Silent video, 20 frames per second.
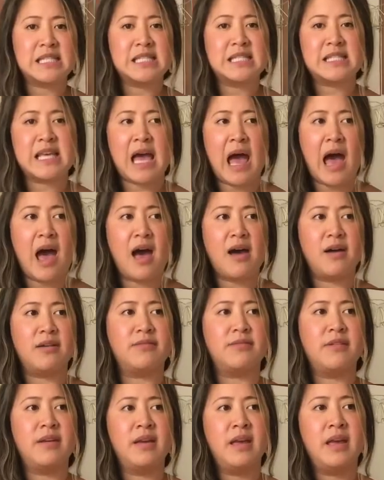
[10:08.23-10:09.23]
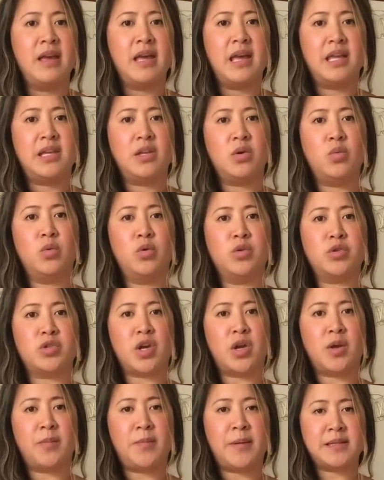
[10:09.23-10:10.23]
thing to have in your
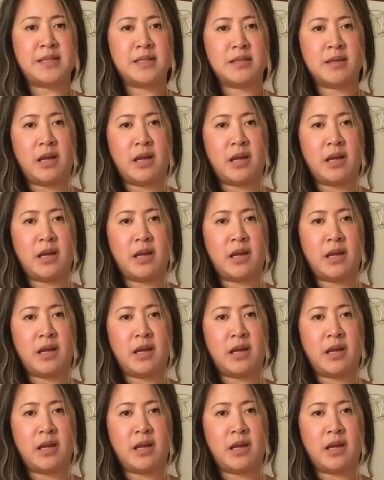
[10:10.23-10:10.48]
wardrobe as